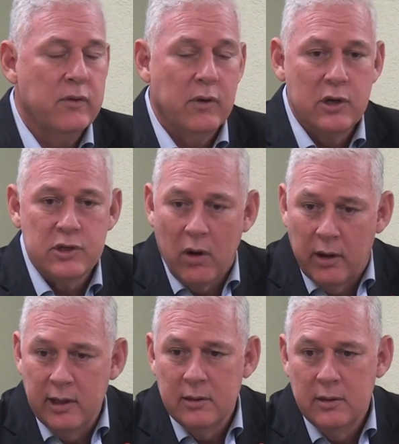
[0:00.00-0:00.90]
very
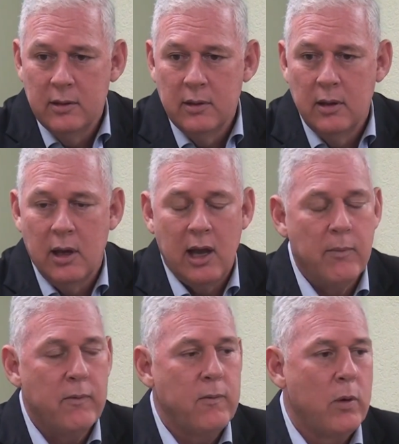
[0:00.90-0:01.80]
sorry
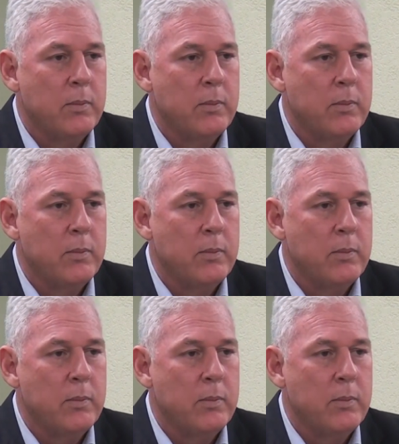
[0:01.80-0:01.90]
for